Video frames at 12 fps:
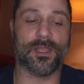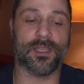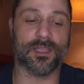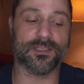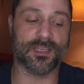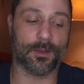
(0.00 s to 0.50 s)

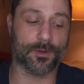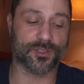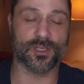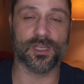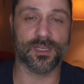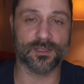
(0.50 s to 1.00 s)
making a
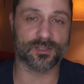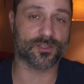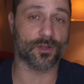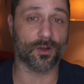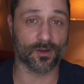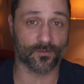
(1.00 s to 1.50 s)
sandwich and he's
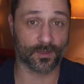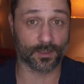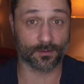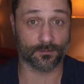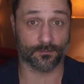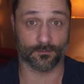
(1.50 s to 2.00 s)

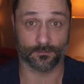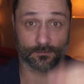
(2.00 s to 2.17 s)
starving,